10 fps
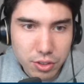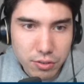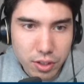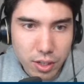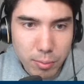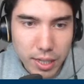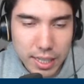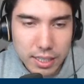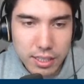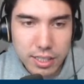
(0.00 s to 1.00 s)
far.
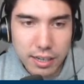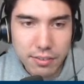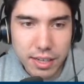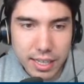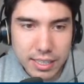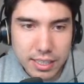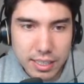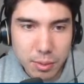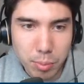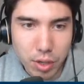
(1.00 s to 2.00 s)
Black does have the
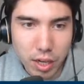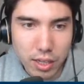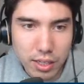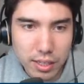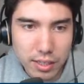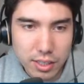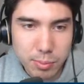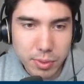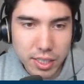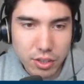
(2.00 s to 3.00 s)
isolated pawn. It is
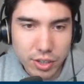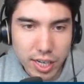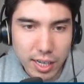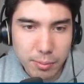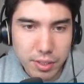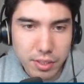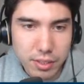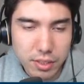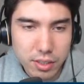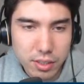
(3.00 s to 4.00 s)
being grabbed.
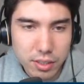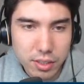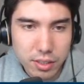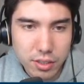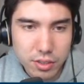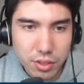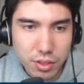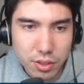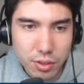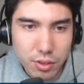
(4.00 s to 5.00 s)

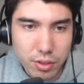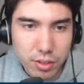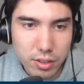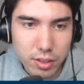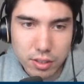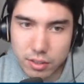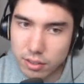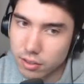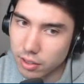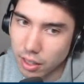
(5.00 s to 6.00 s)
So,
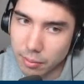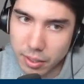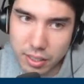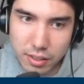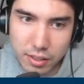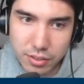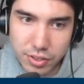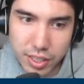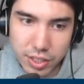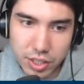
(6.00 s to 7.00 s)
I mean, is
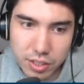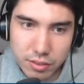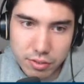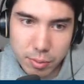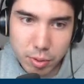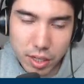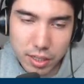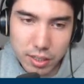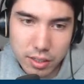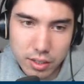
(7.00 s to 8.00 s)
that just a free
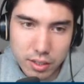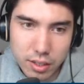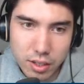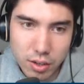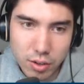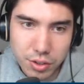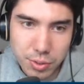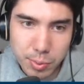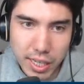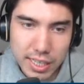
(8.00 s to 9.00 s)
pawn? Or is
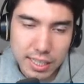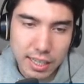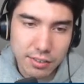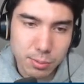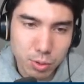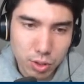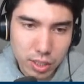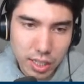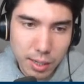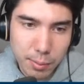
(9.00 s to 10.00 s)
black going to have some sort
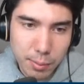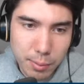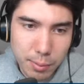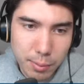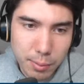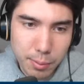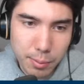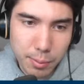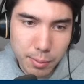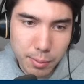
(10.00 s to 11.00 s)
of compensation
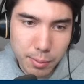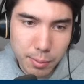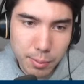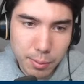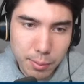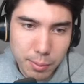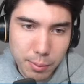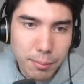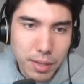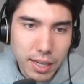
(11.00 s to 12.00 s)
somehow?
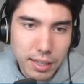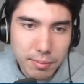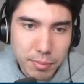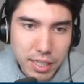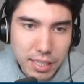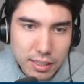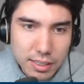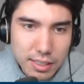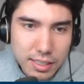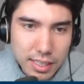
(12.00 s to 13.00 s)
I'm not immediately
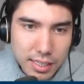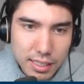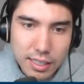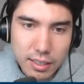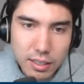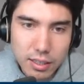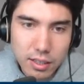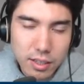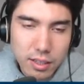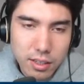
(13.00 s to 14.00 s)
seeing it.
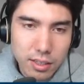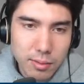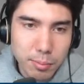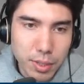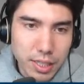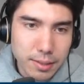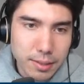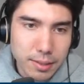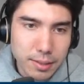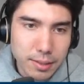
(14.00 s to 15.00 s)
But
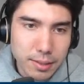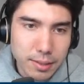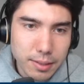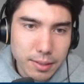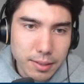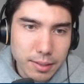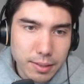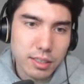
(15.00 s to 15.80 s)
maybe,